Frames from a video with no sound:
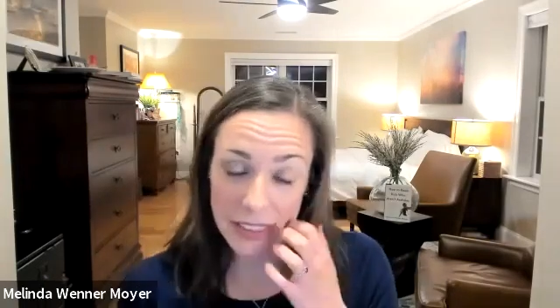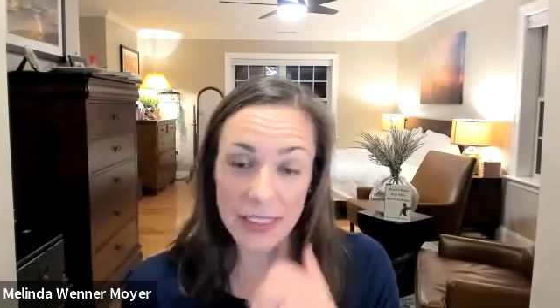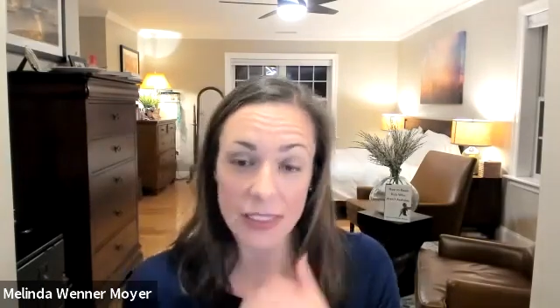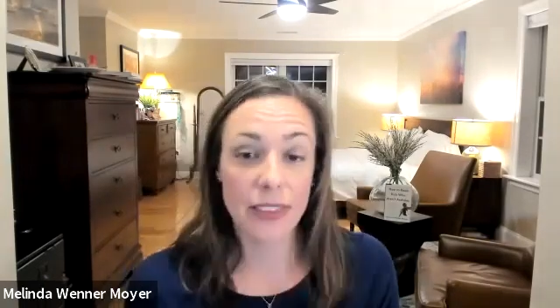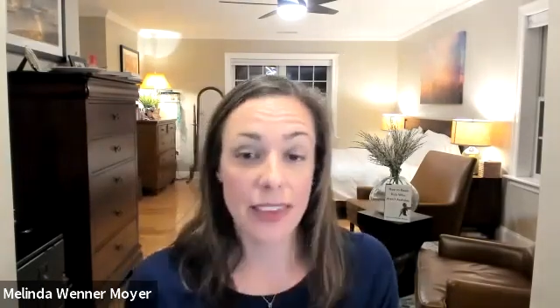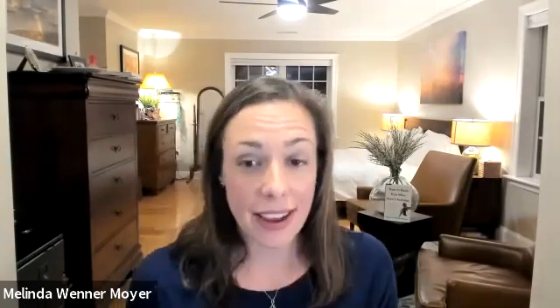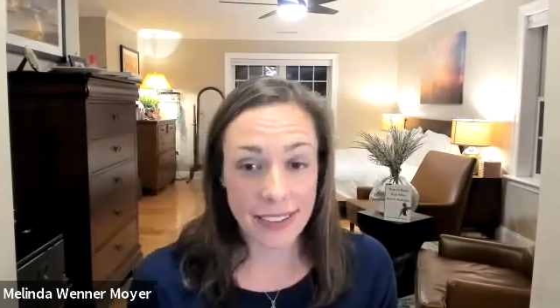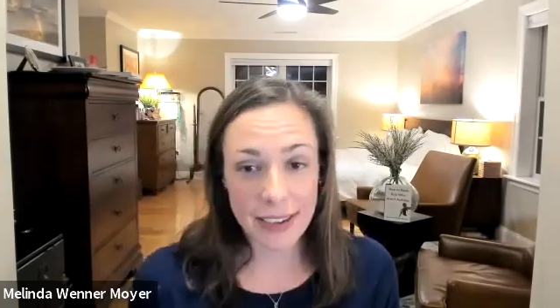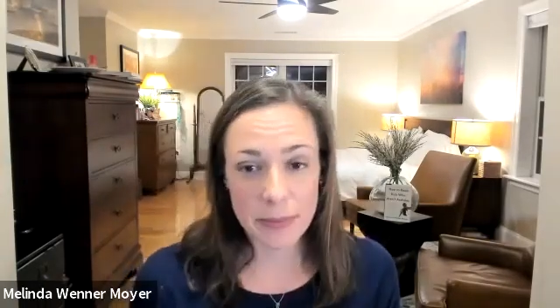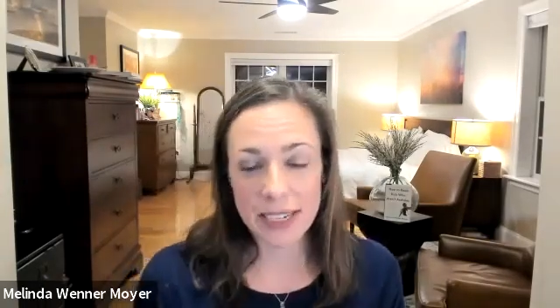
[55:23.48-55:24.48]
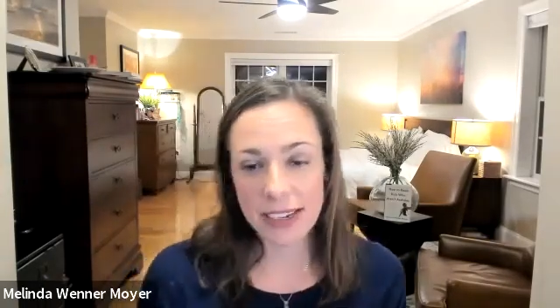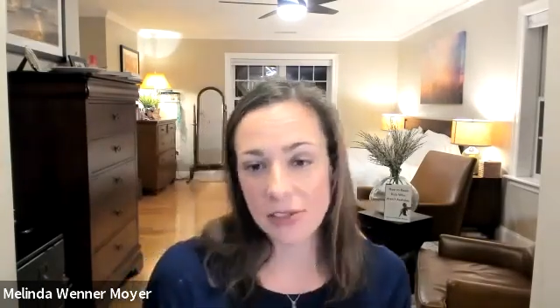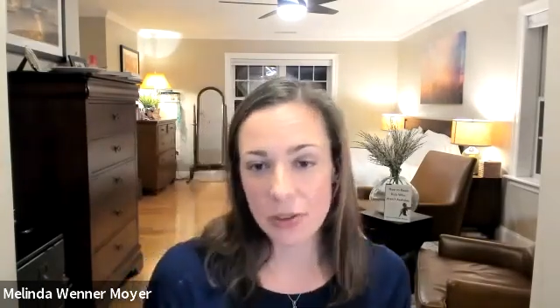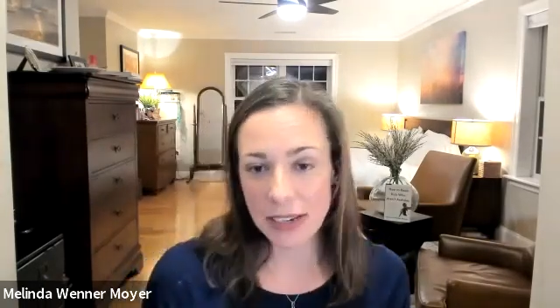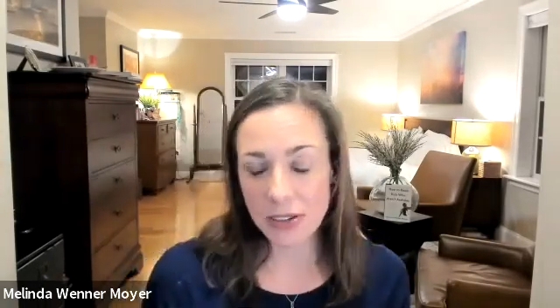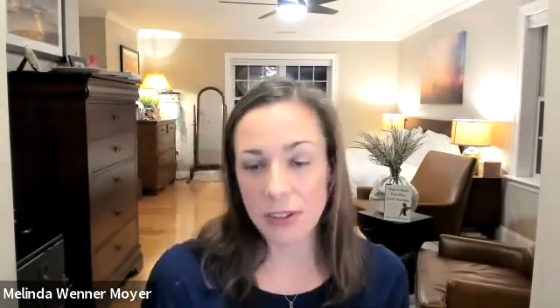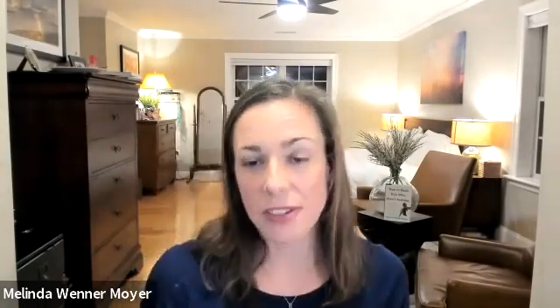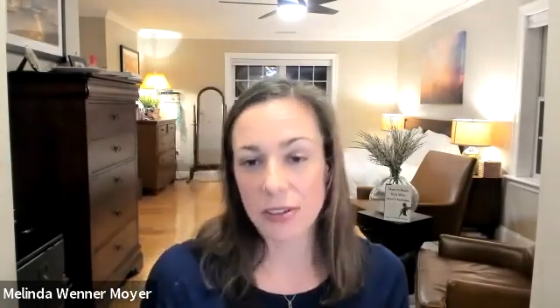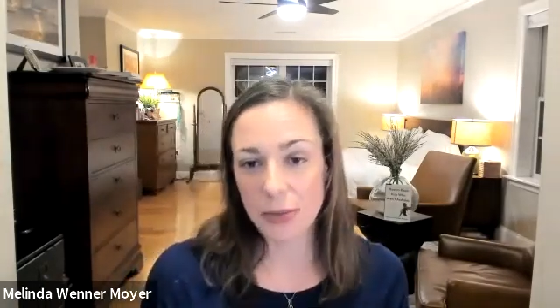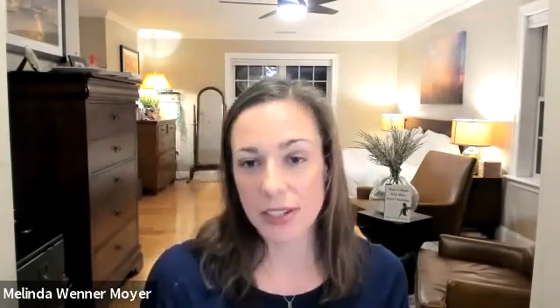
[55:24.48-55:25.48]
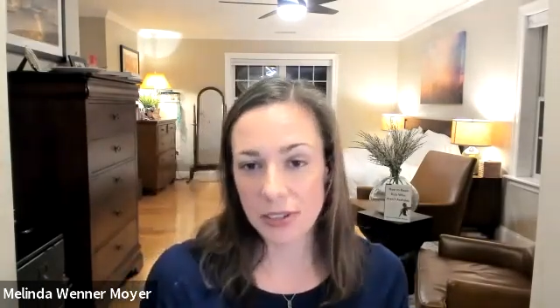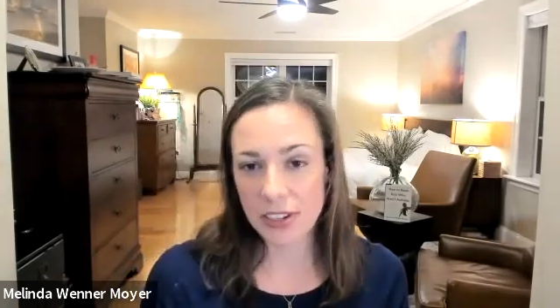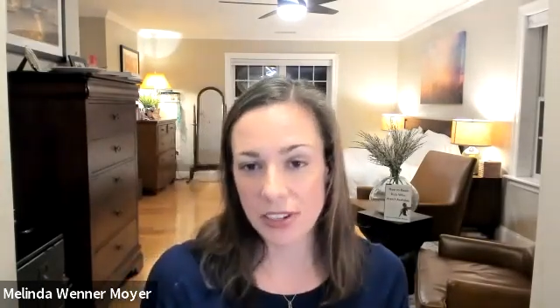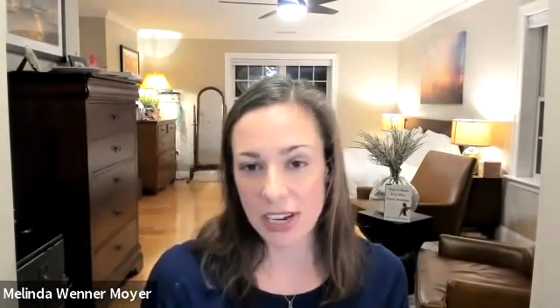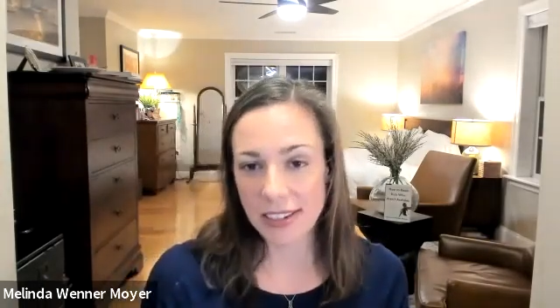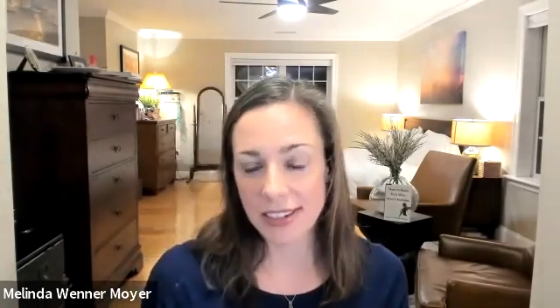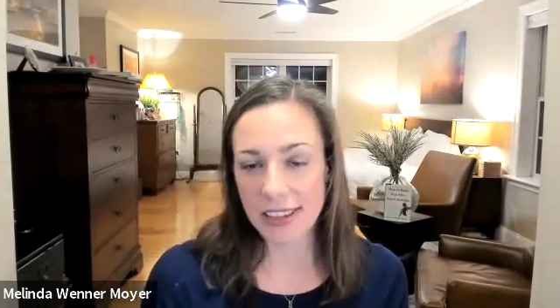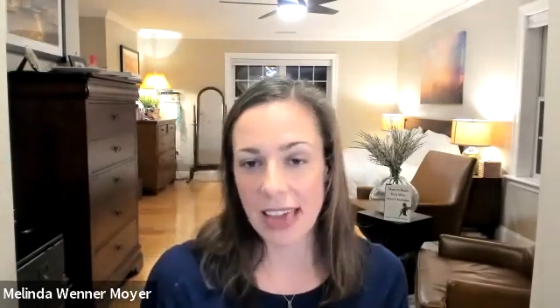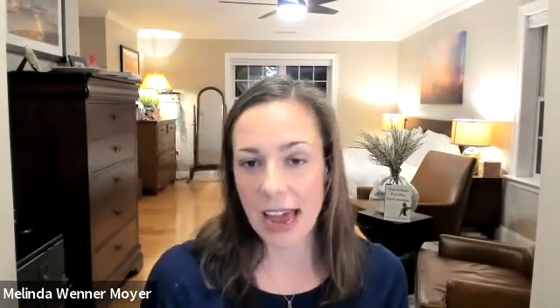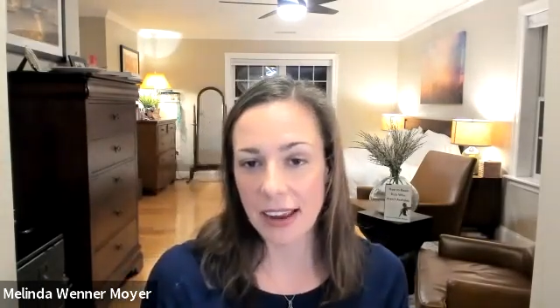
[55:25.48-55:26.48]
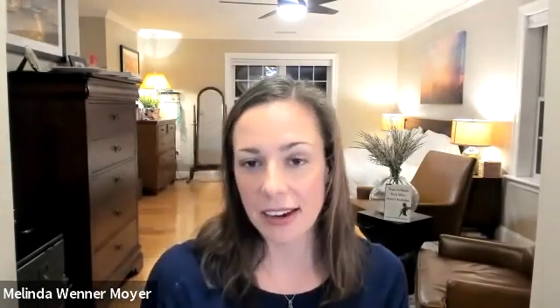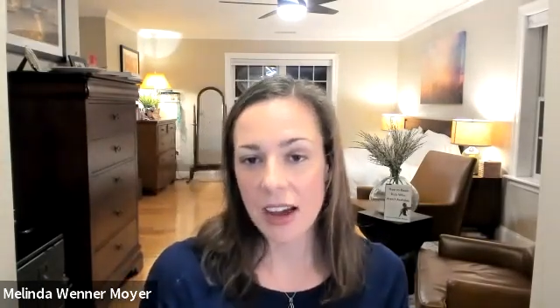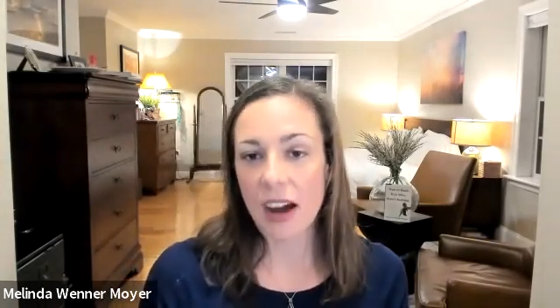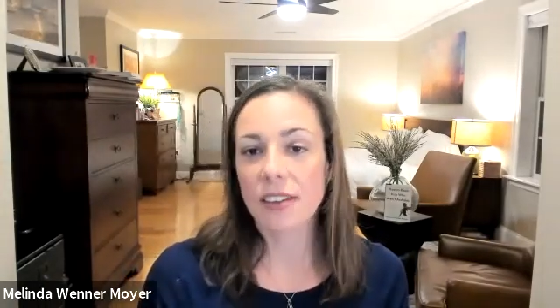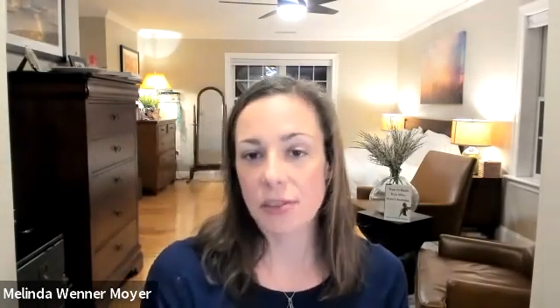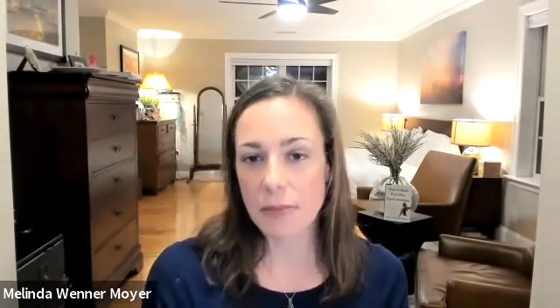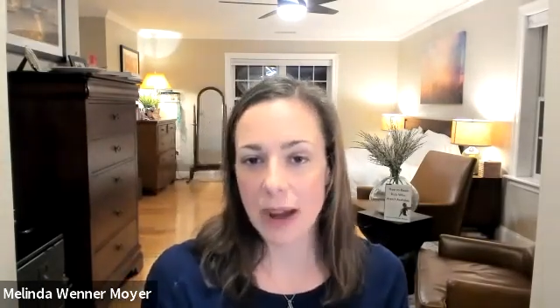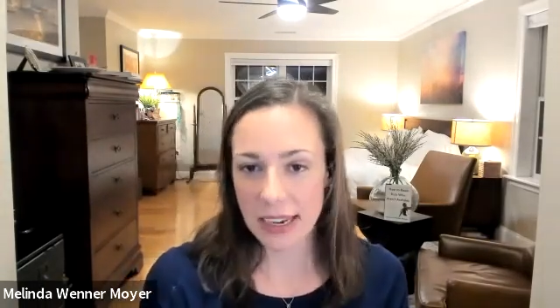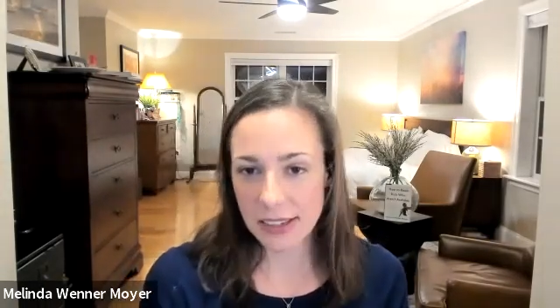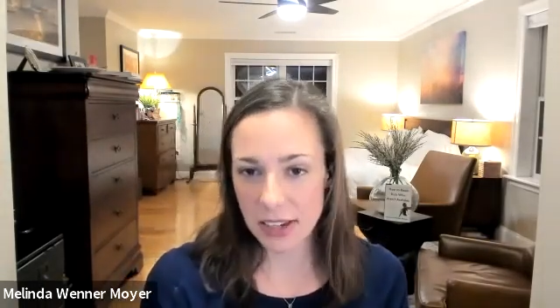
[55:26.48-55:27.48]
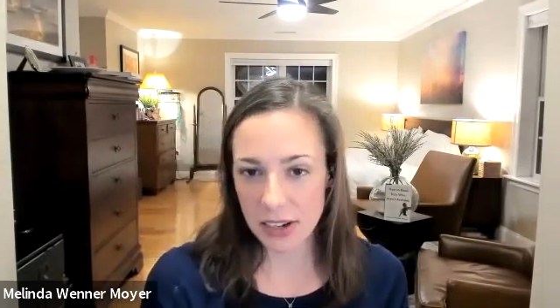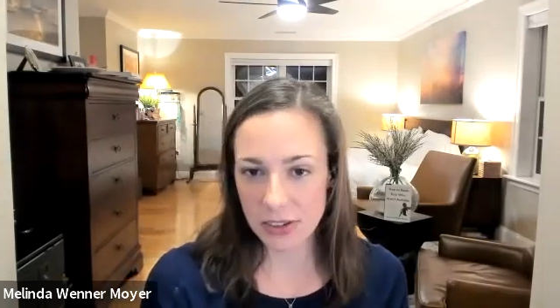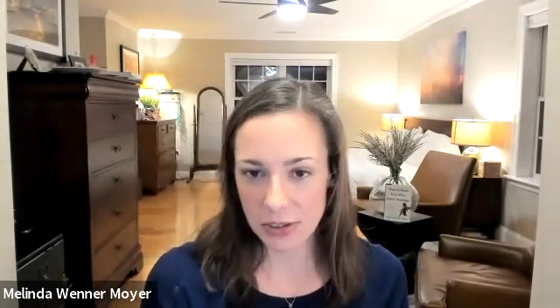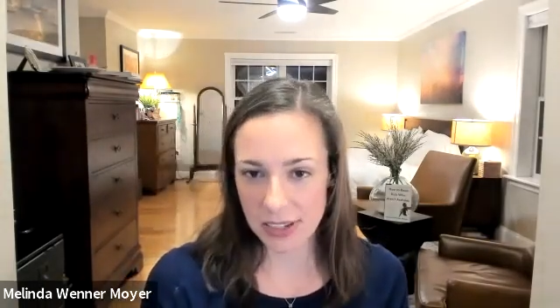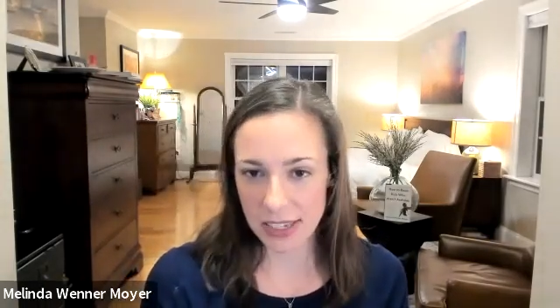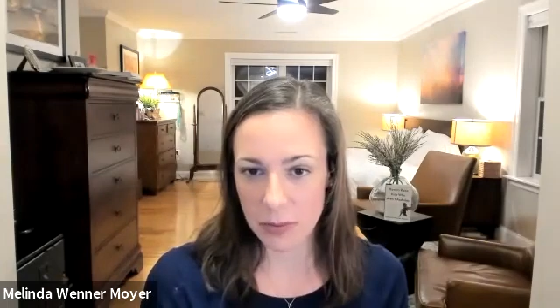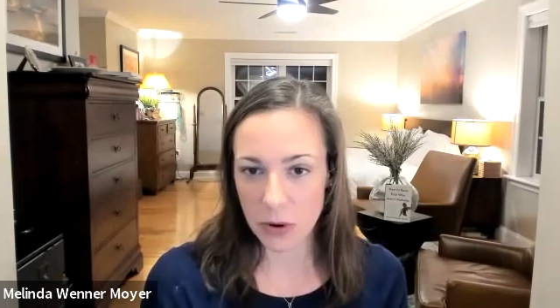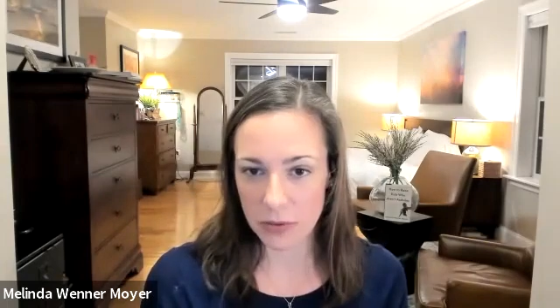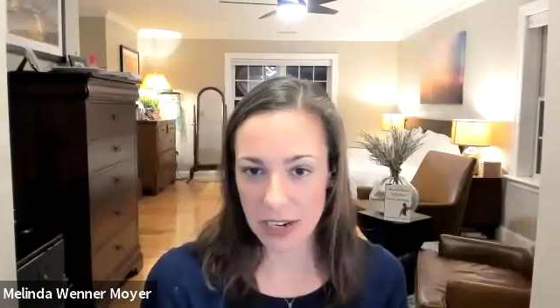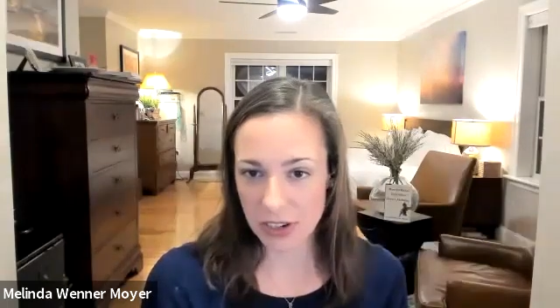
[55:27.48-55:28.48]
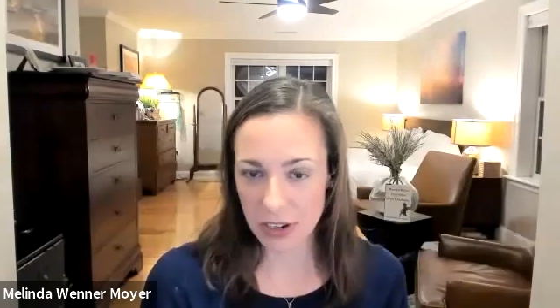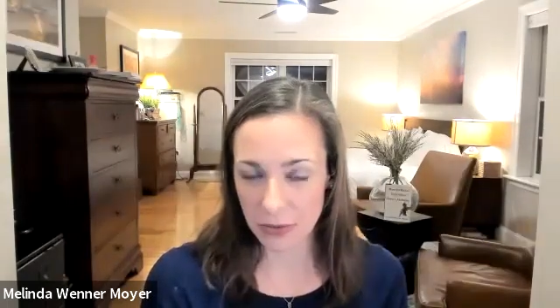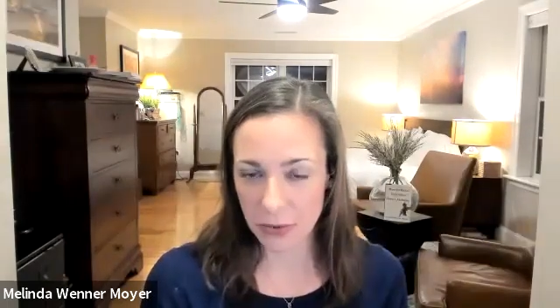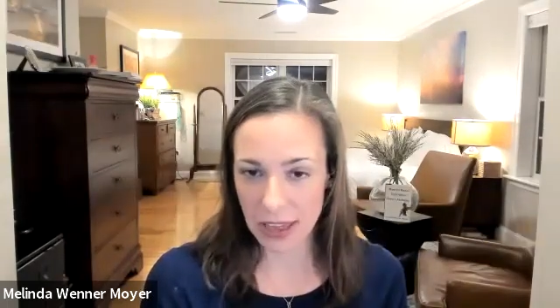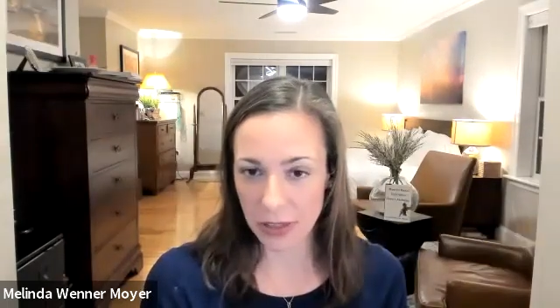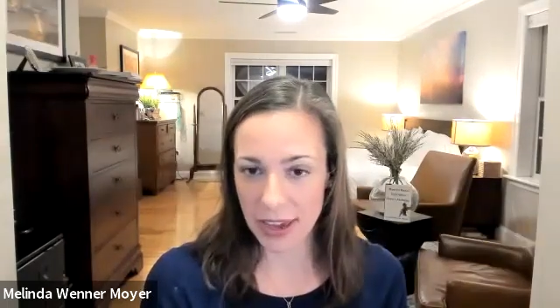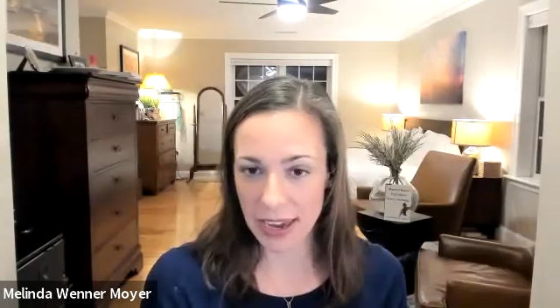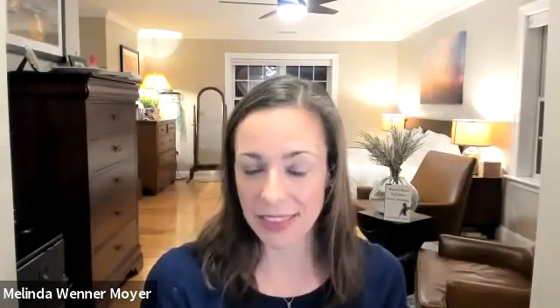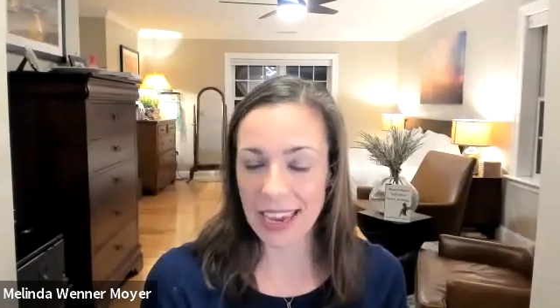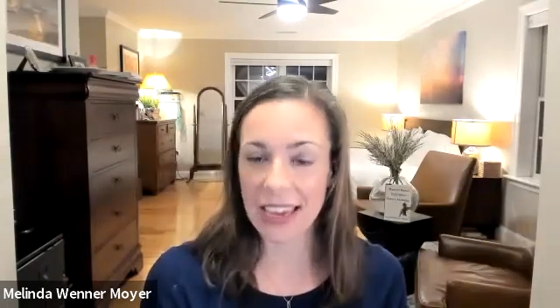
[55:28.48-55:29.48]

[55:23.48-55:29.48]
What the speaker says: that can be detrimental because the research suggests that undermines their intrinsic motivation for that thing.